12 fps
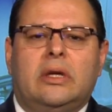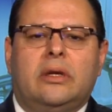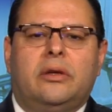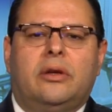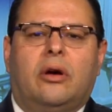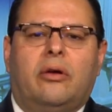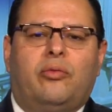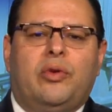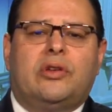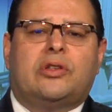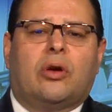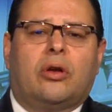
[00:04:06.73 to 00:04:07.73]
If we
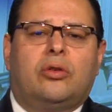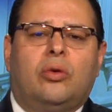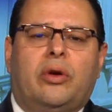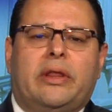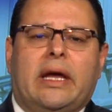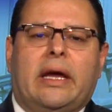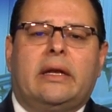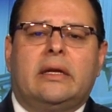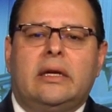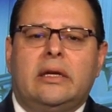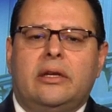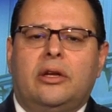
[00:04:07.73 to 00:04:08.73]
start doing that,
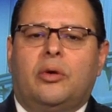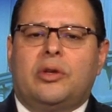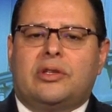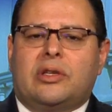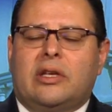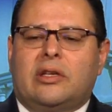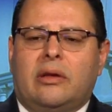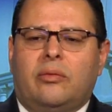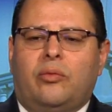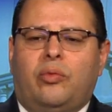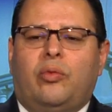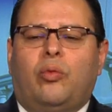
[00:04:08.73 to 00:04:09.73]
it
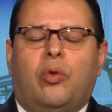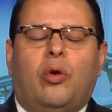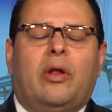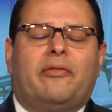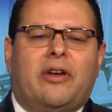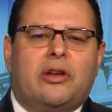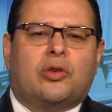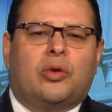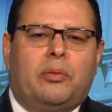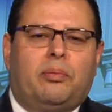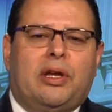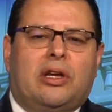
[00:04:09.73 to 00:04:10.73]
will
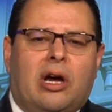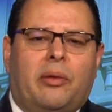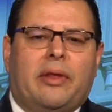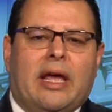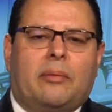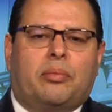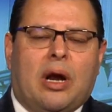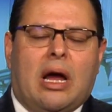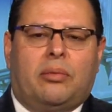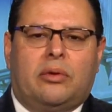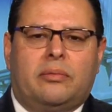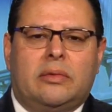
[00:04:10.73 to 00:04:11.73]
eventually become that
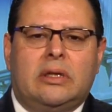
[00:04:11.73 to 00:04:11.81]
problem.